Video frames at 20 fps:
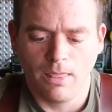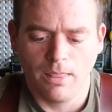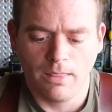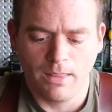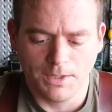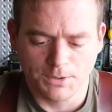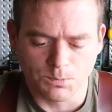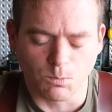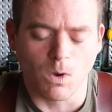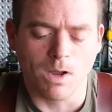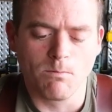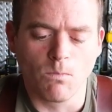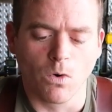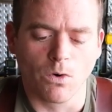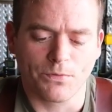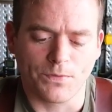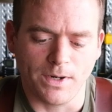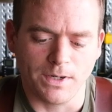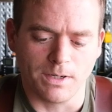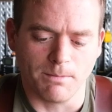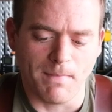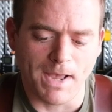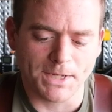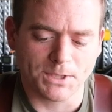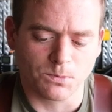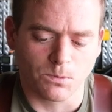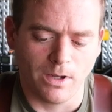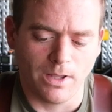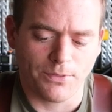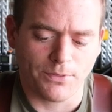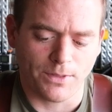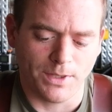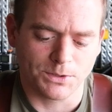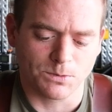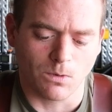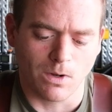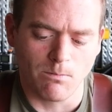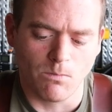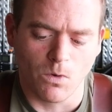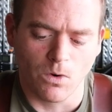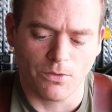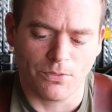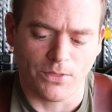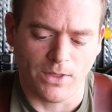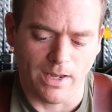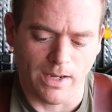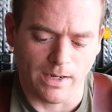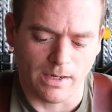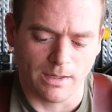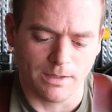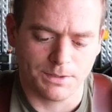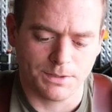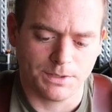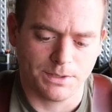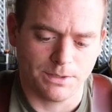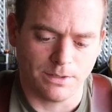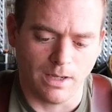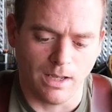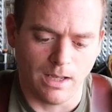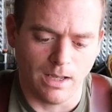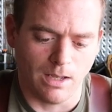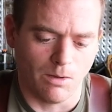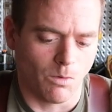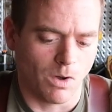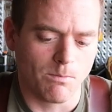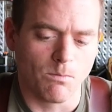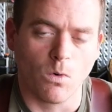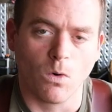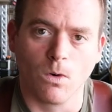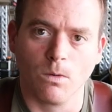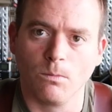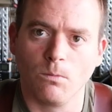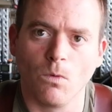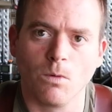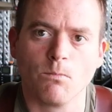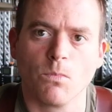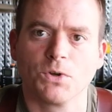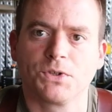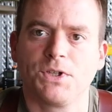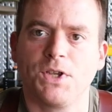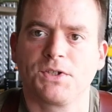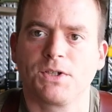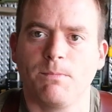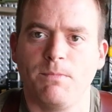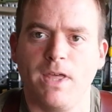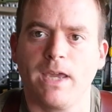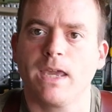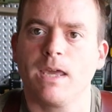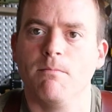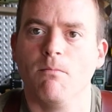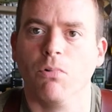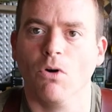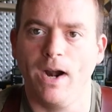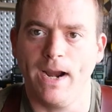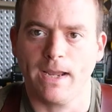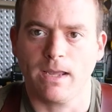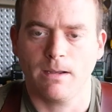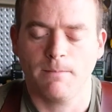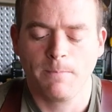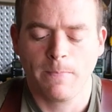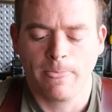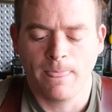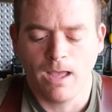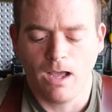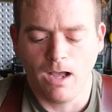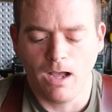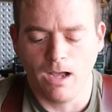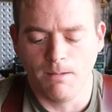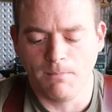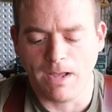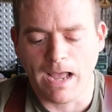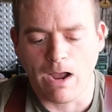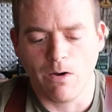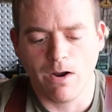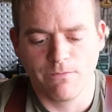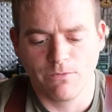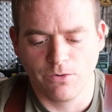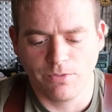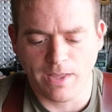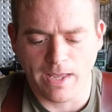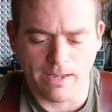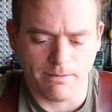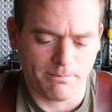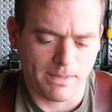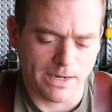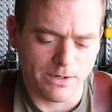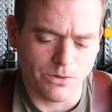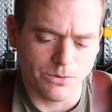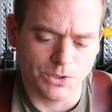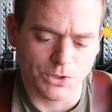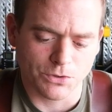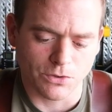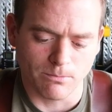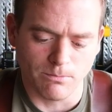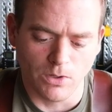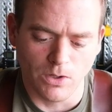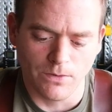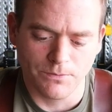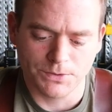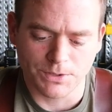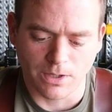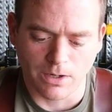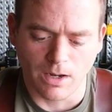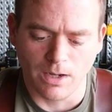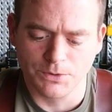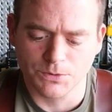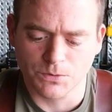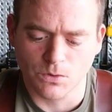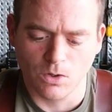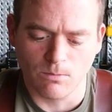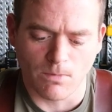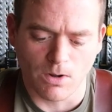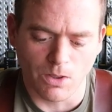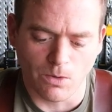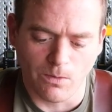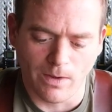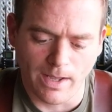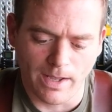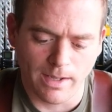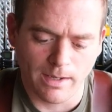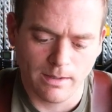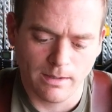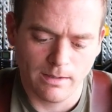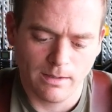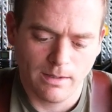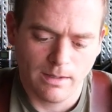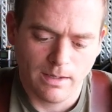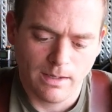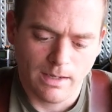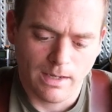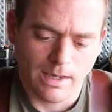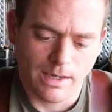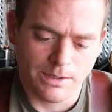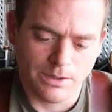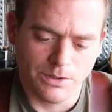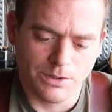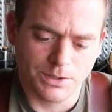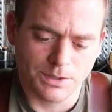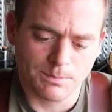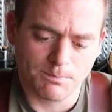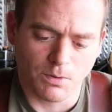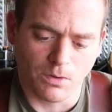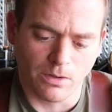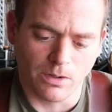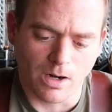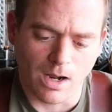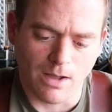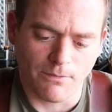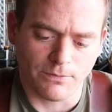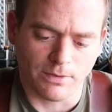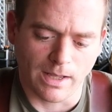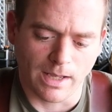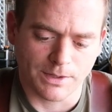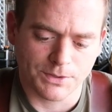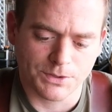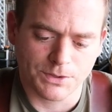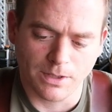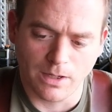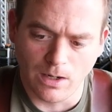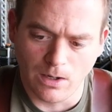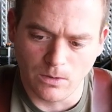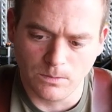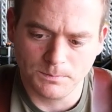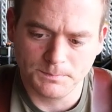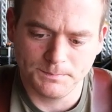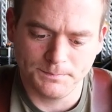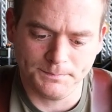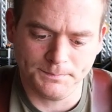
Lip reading: it's one more thing to mess with. It's one more thing, one more system that can break. However, they do just remove, so you unscrew them all the way and you just pull it off like so,